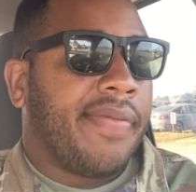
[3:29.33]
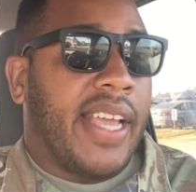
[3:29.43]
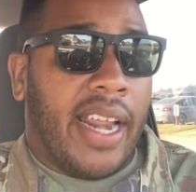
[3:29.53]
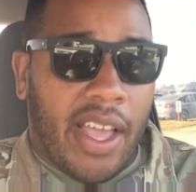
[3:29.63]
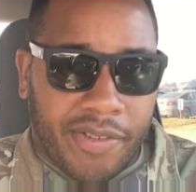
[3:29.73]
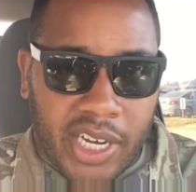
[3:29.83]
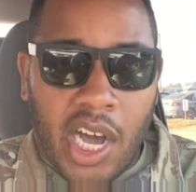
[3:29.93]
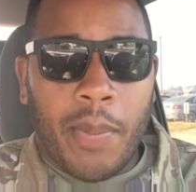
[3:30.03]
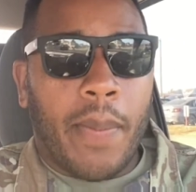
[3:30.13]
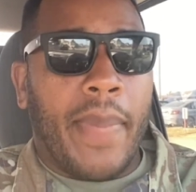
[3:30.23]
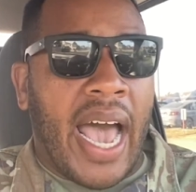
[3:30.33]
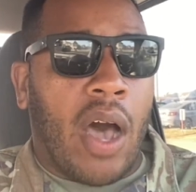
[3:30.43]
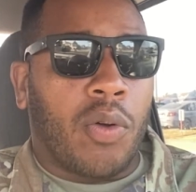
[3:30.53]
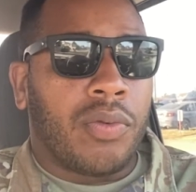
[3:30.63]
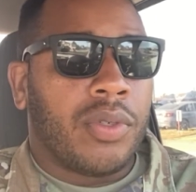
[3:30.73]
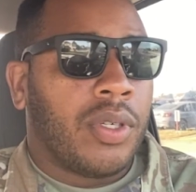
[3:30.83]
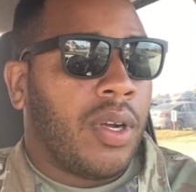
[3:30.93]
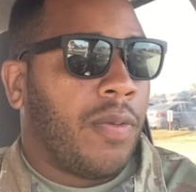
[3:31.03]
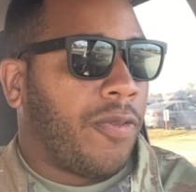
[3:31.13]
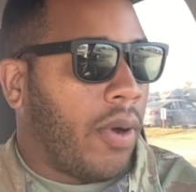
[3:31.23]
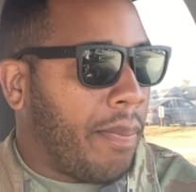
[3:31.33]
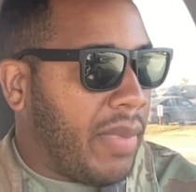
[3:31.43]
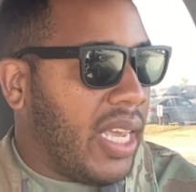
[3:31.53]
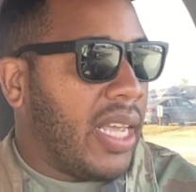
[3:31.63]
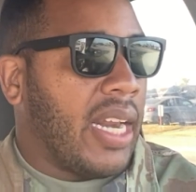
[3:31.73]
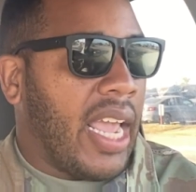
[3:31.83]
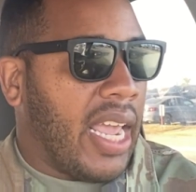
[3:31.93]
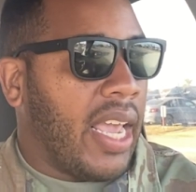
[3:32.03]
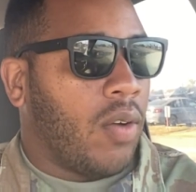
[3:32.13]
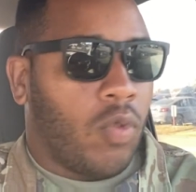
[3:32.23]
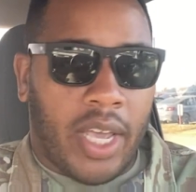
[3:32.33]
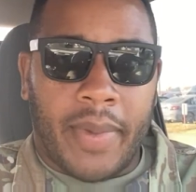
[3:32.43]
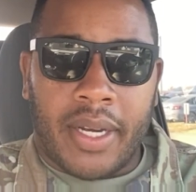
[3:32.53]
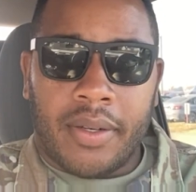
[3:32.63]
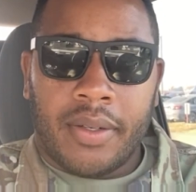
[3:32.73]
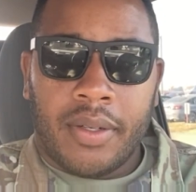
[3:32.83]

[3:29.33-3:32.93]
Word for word: that have come about from men and women,